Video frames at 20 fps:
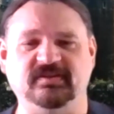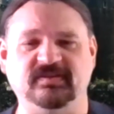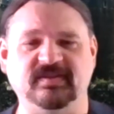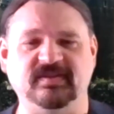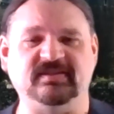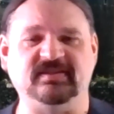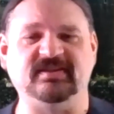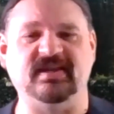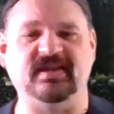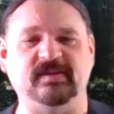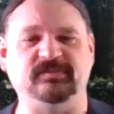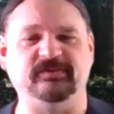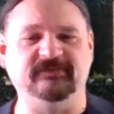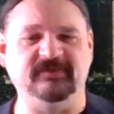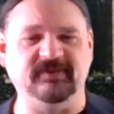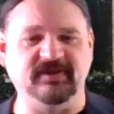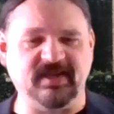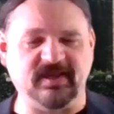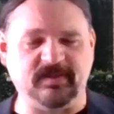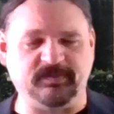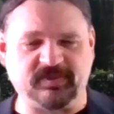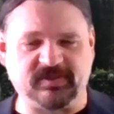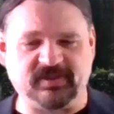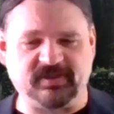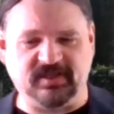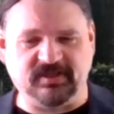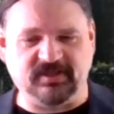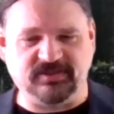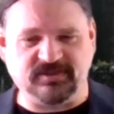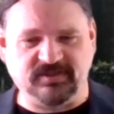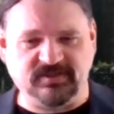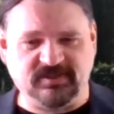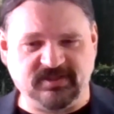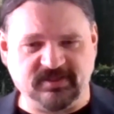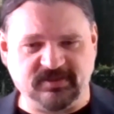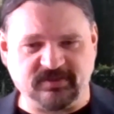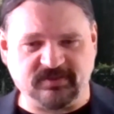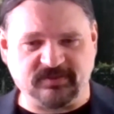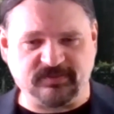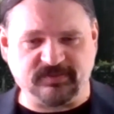that type an application to
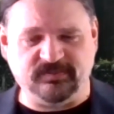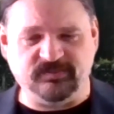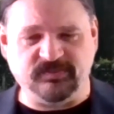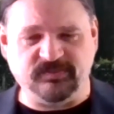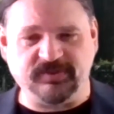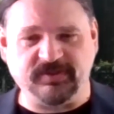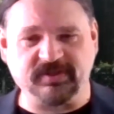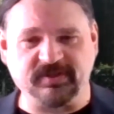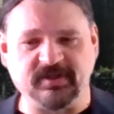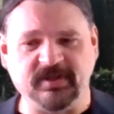your runbook.